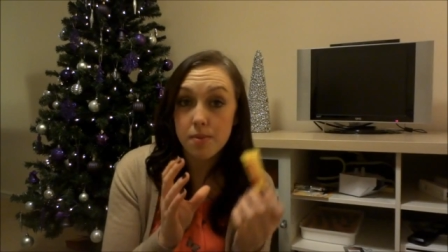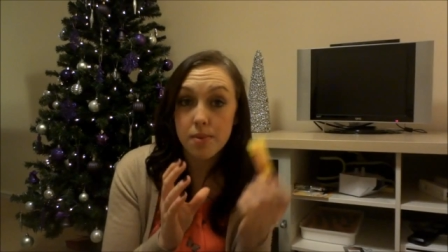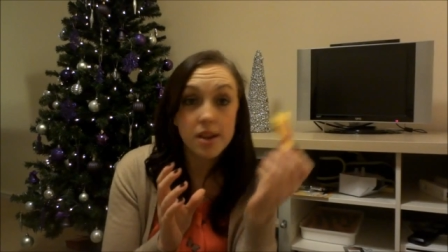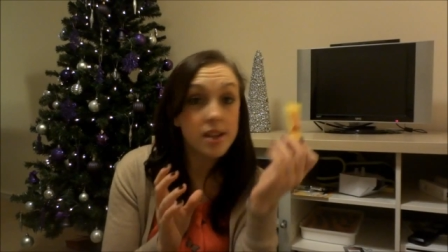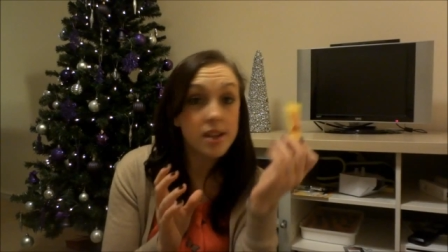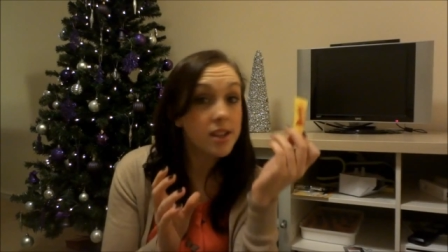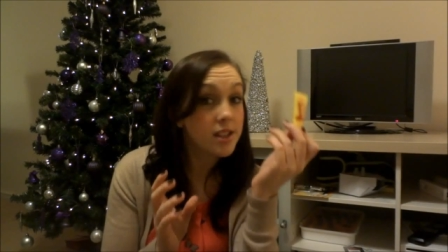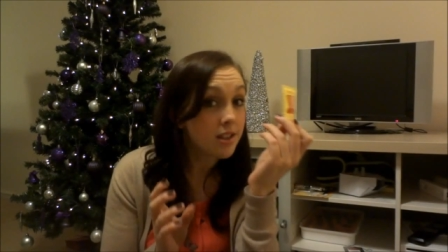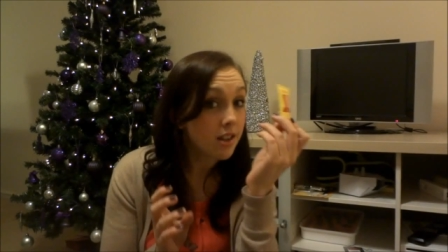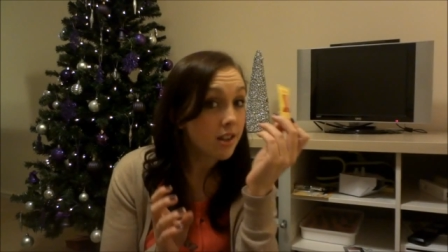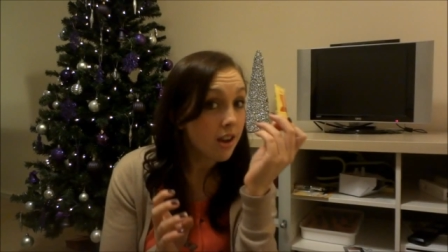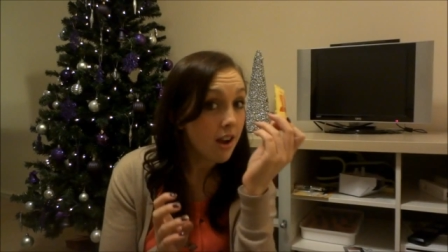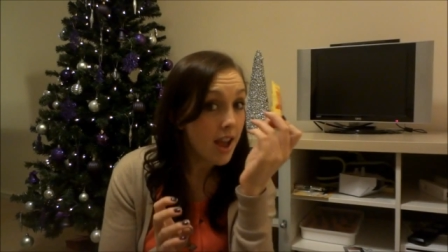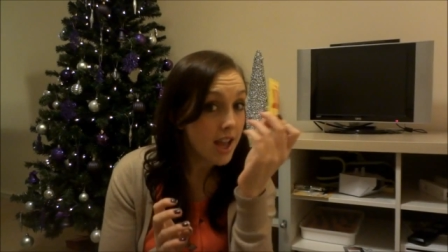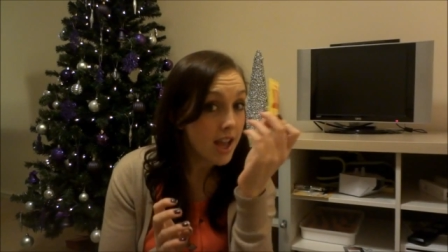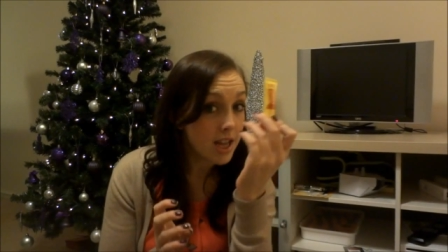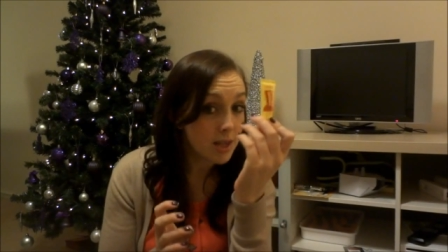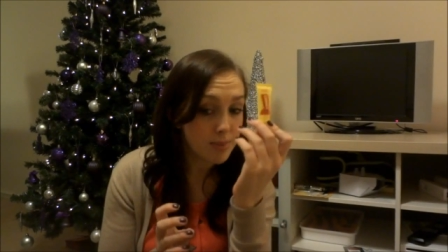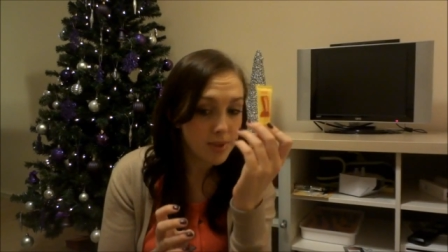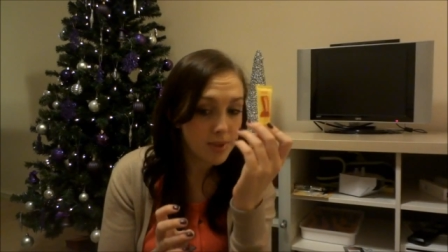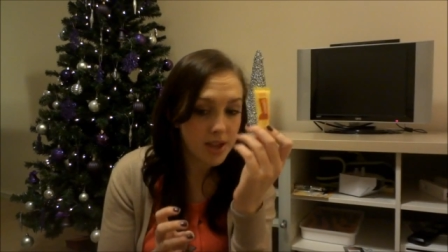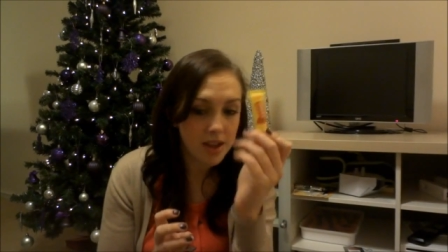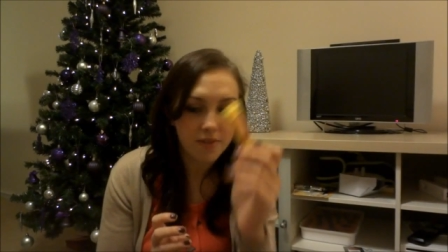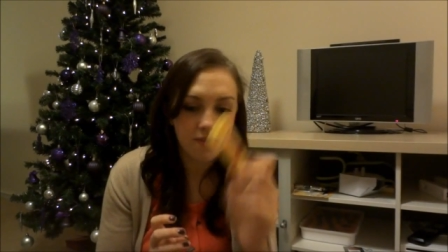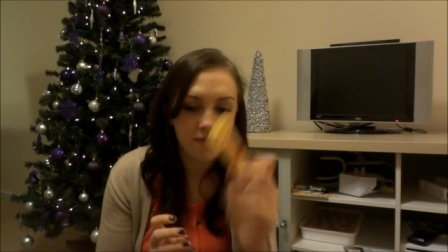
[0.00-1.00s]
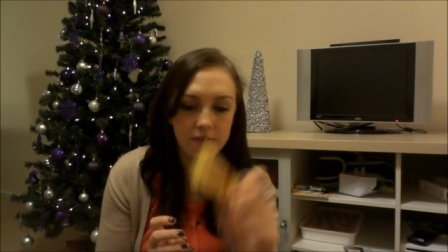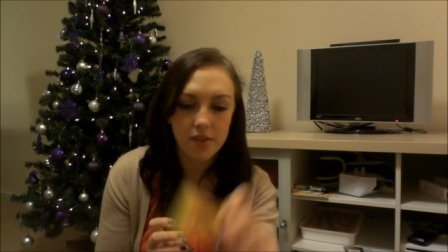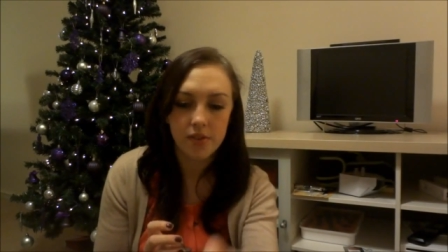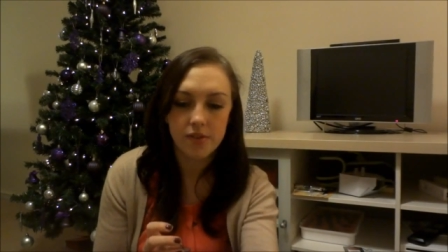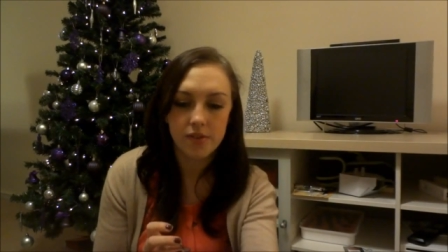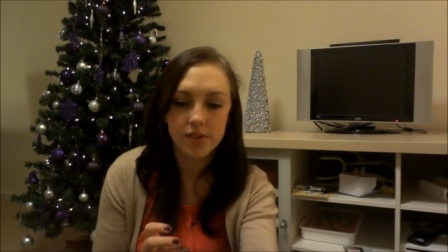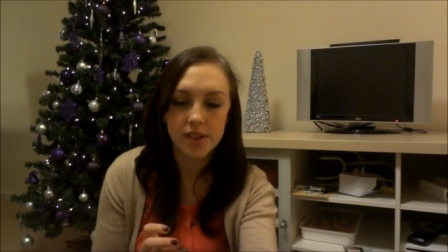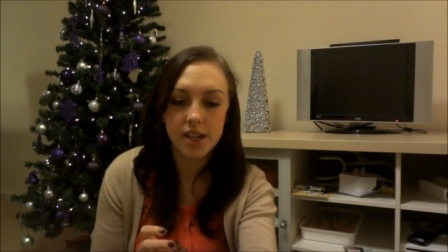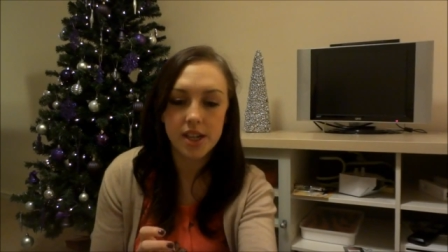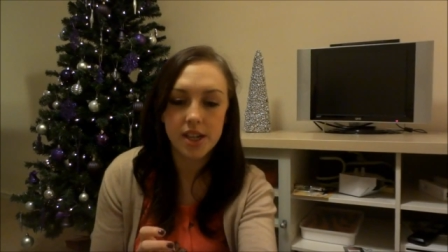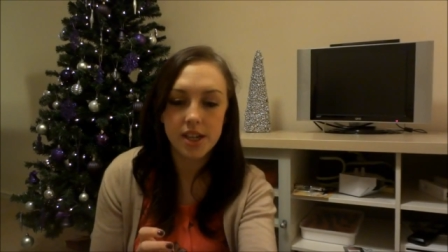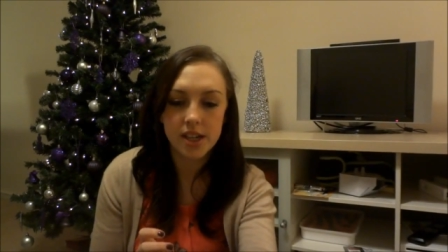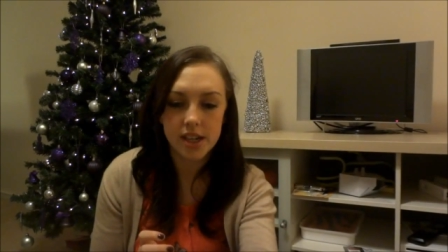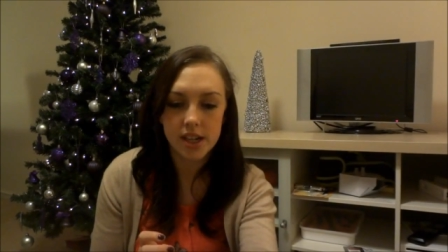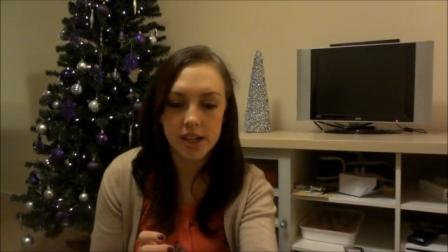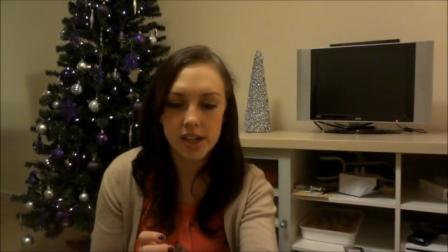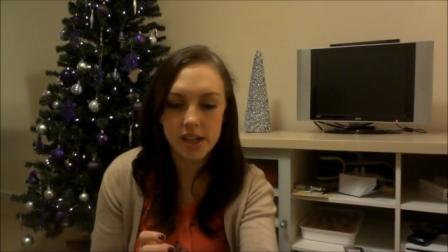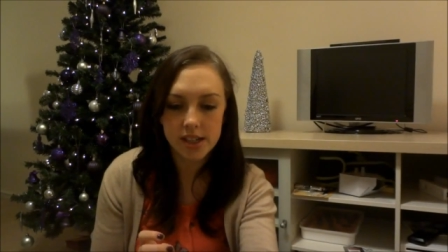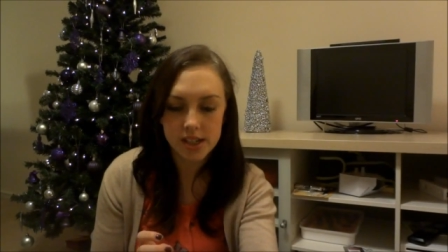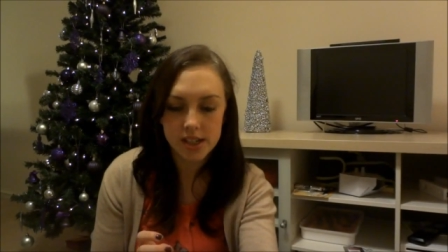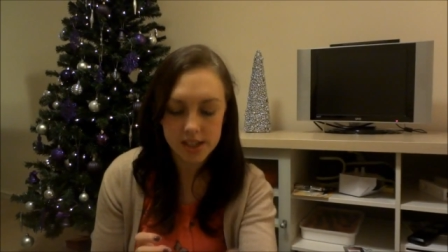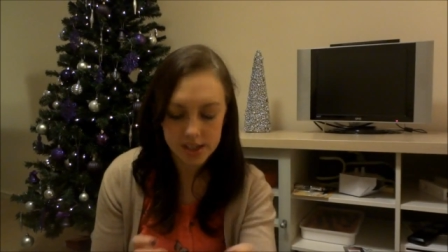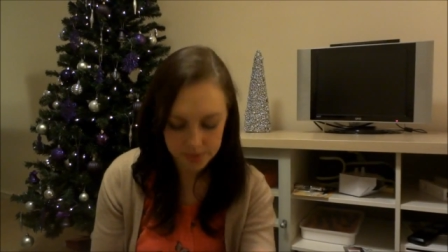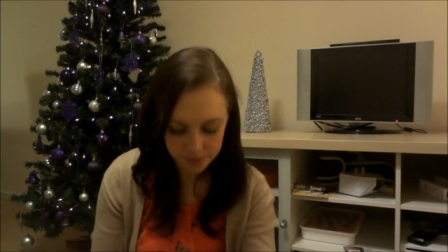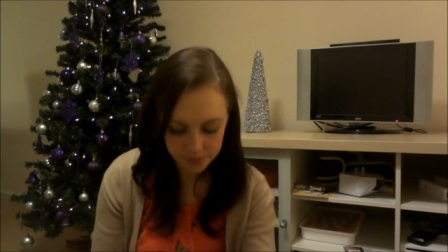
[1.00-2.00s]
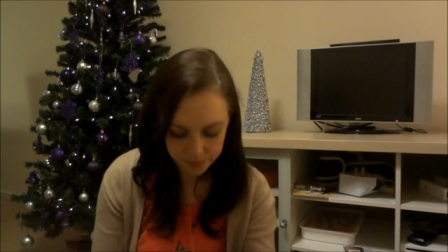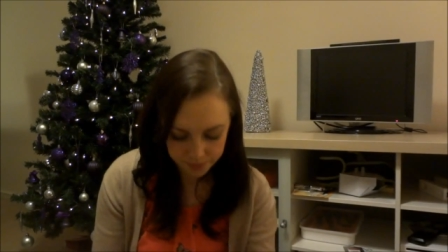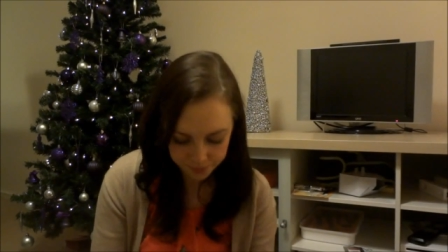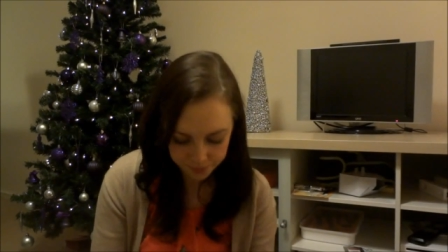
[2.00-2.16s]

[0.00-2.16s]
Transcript: because it's got SPF 15 in it.